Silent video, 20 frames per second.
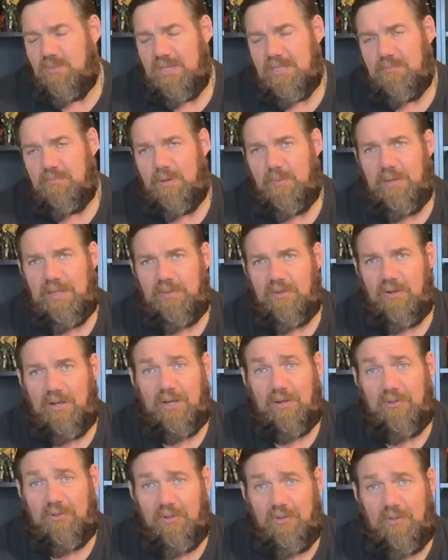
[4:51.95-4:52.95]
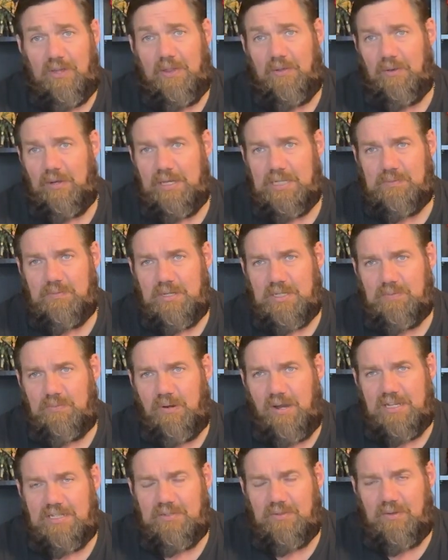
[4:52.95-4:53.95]
They're not going to do that or get as much
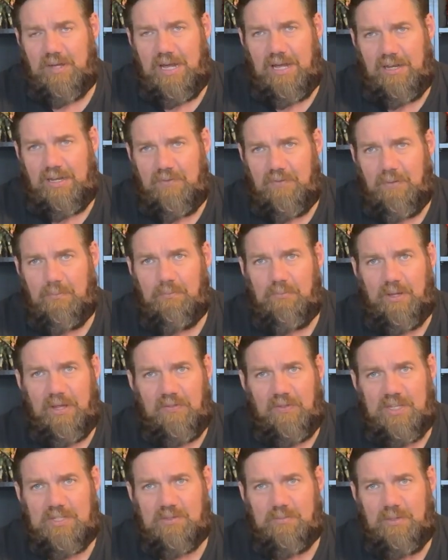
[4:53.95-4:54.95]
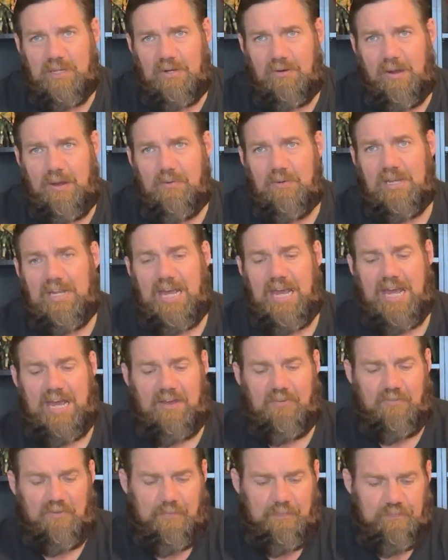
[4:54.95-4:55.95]
price out of it, but this would be a great one to
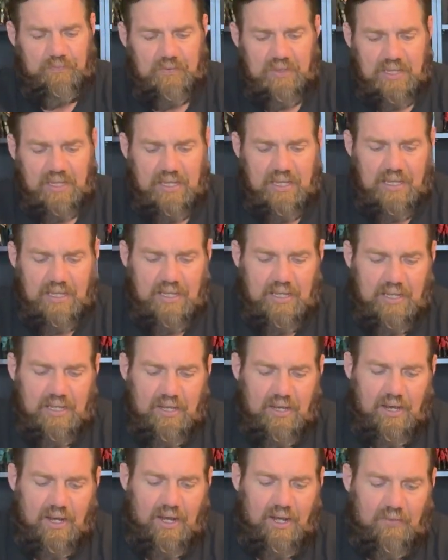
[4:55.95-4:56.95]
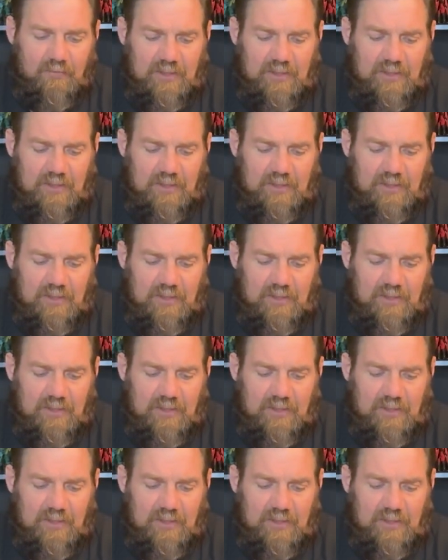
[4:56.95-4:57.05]
have.